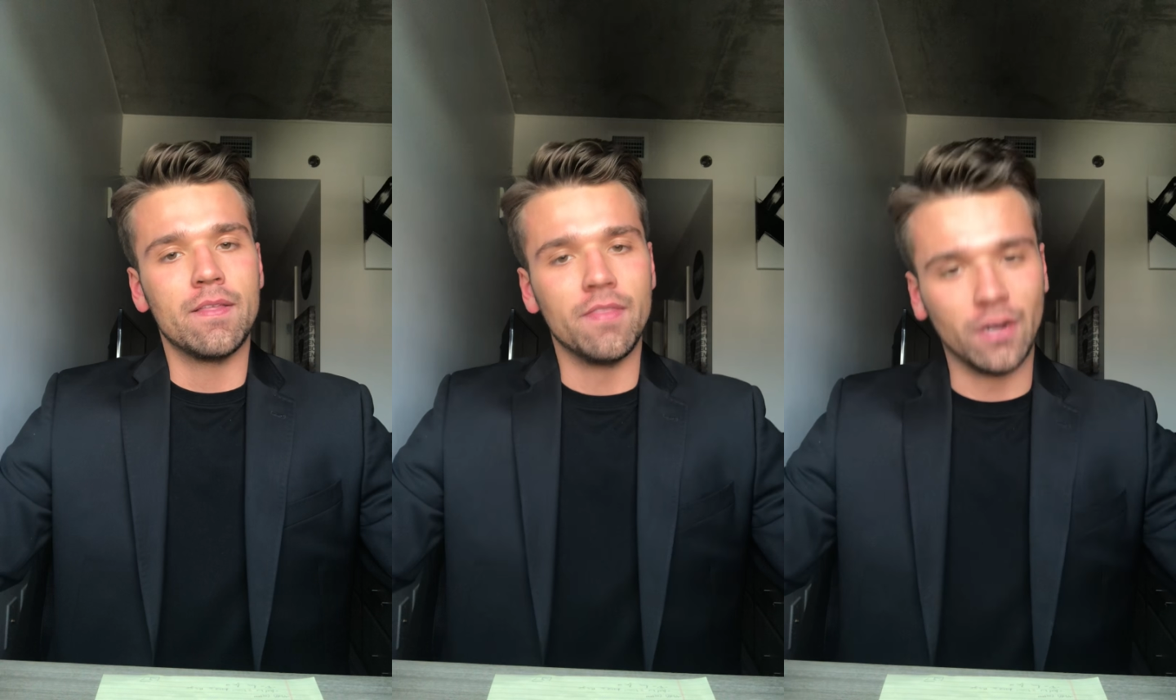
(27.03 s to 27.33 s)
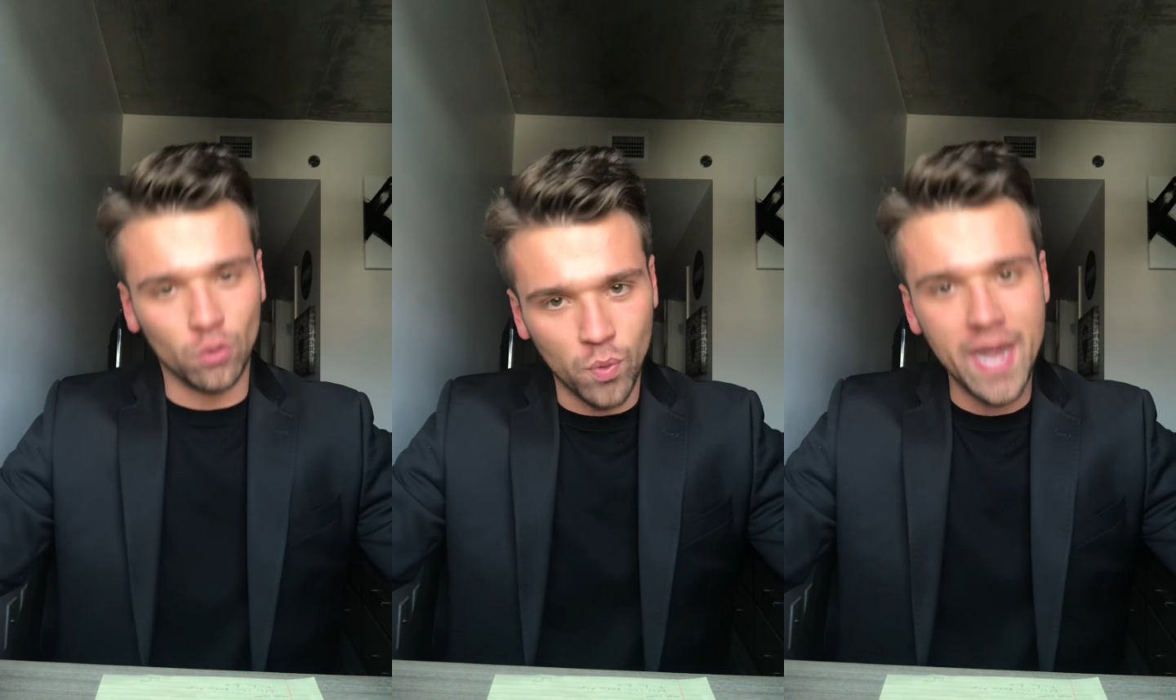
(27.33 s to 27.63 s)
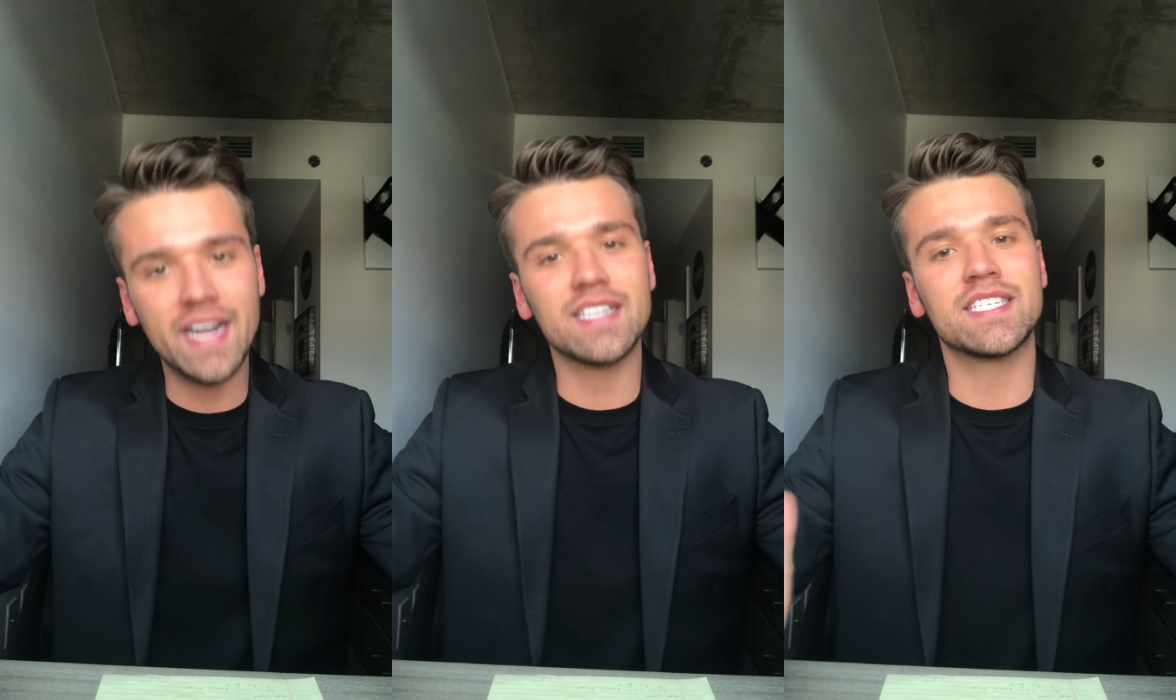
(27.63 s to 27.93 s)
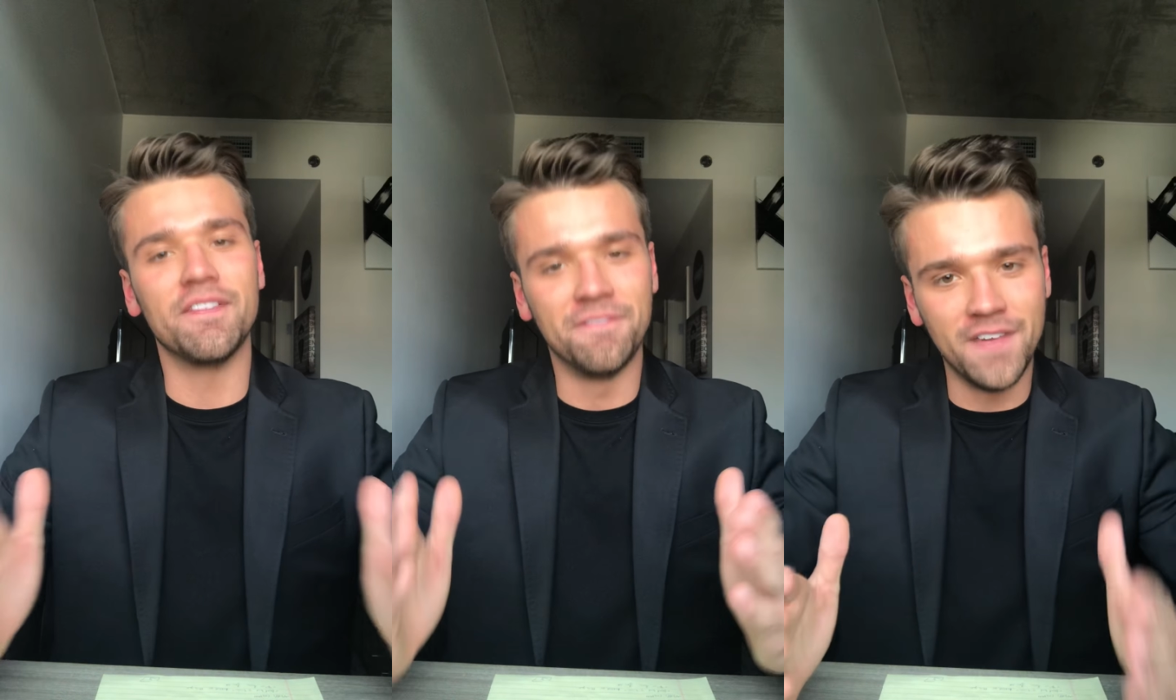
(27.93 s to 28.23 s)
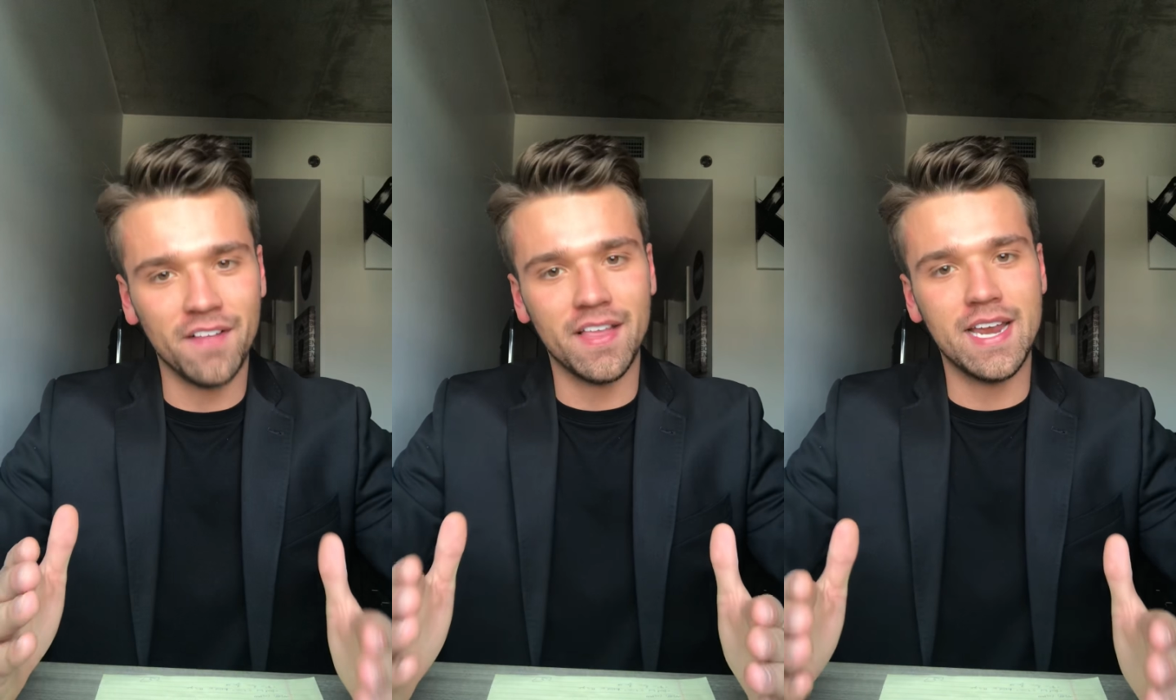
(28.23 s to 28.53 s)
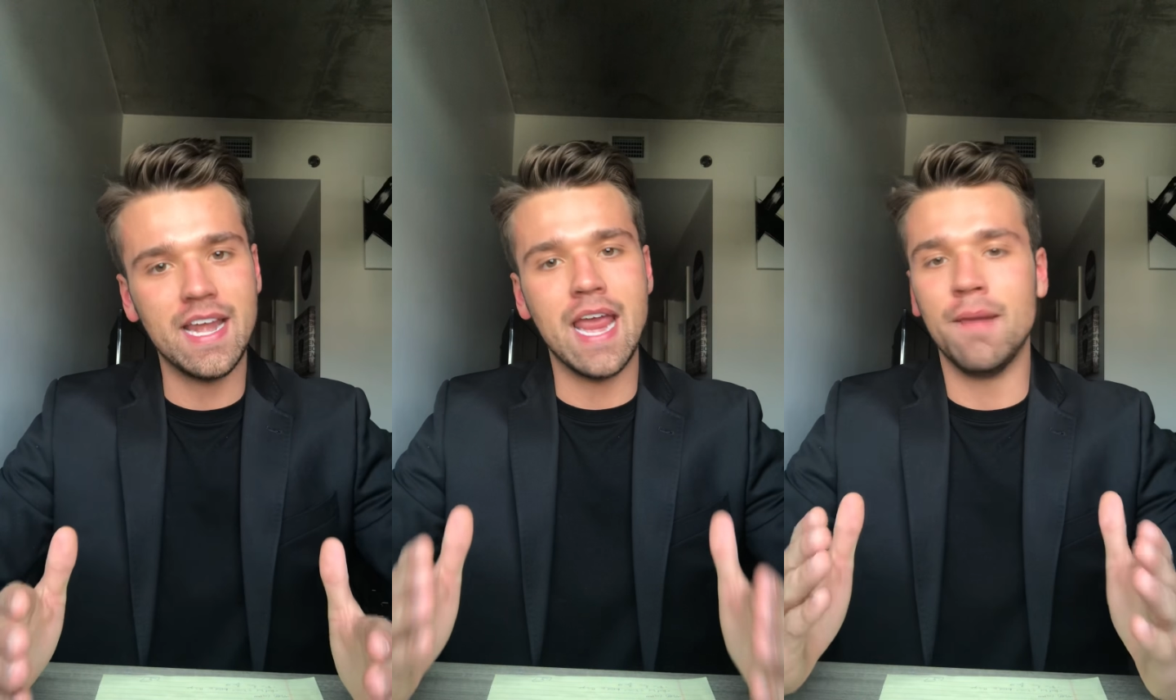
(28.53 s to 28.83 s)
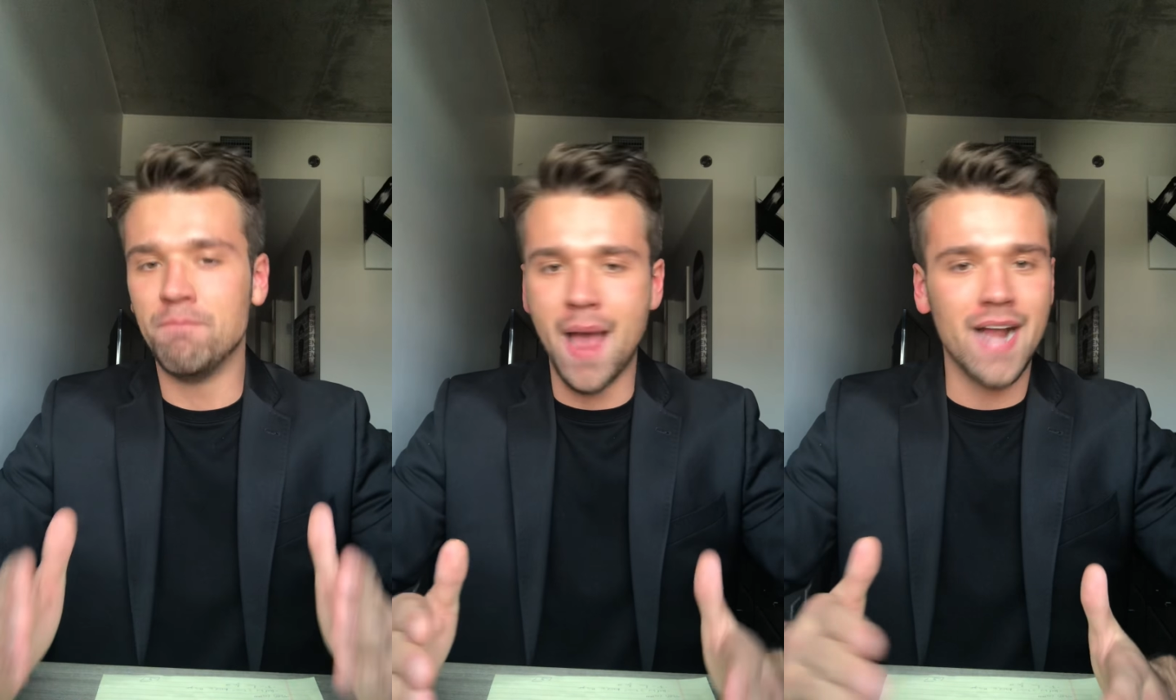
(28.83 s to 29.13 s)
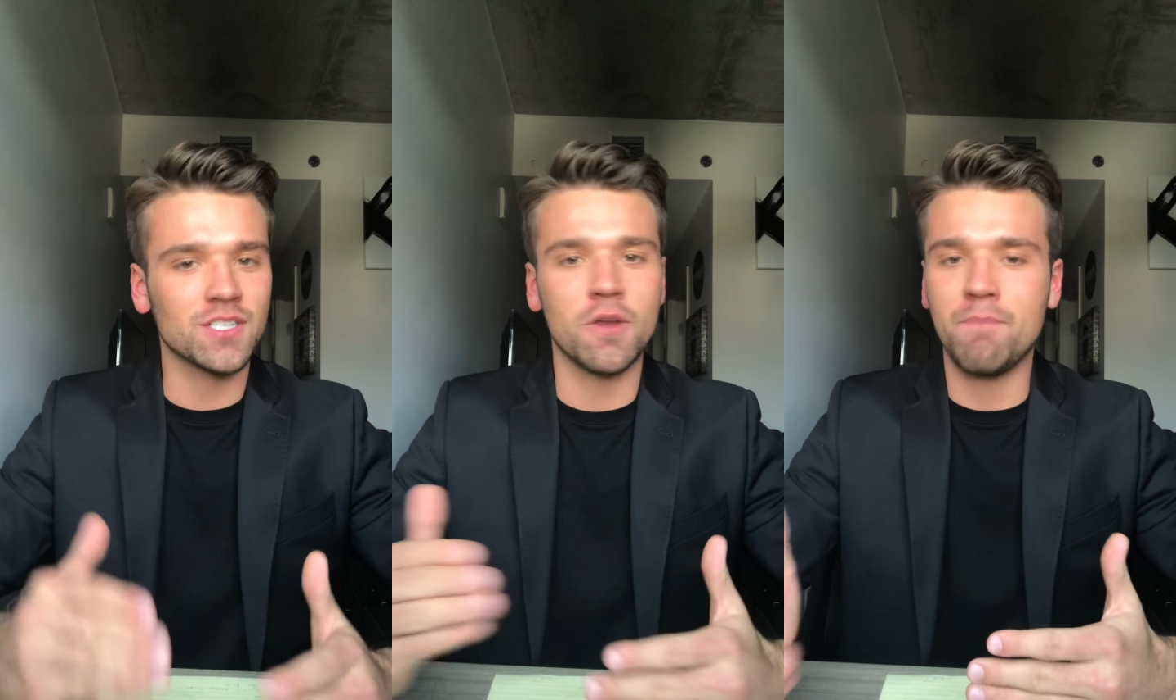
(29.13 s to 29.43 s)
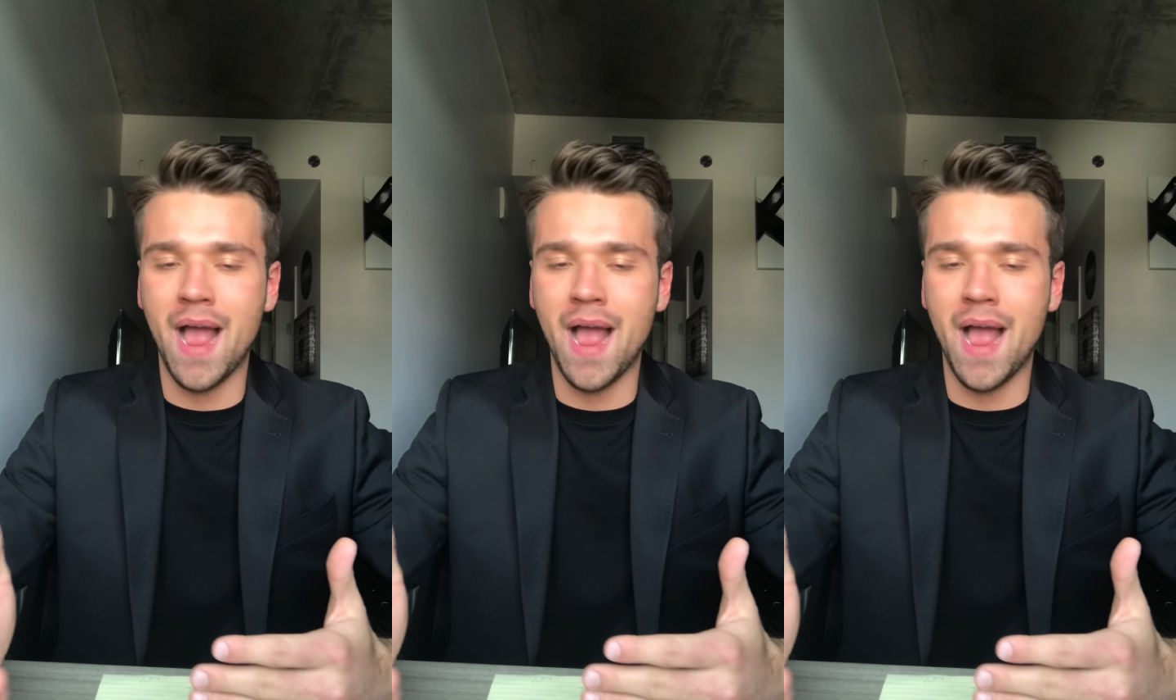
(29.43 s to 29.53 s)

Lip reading: the greatest villain in Bachelor,